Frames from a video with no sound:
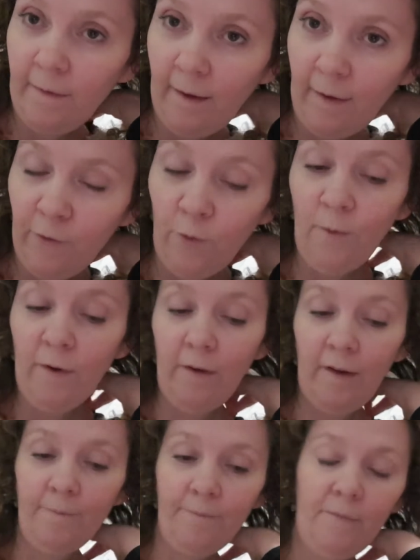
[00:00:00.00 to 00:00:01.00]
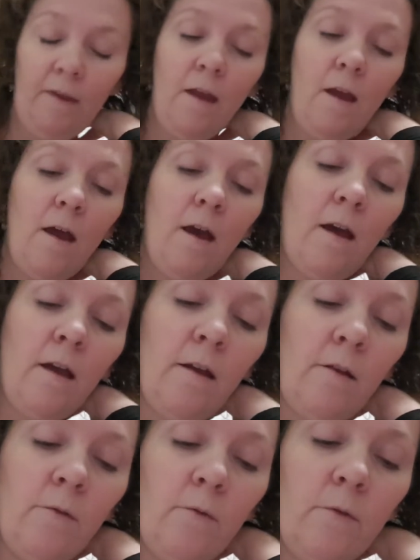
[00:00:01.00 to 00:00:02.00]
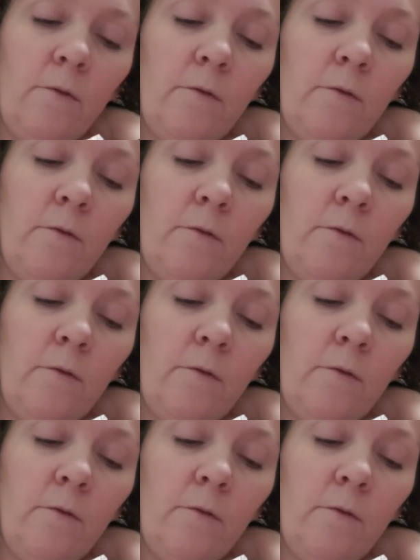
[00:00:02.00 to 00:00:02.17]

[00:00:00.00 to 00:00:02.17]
in case you're wondering. So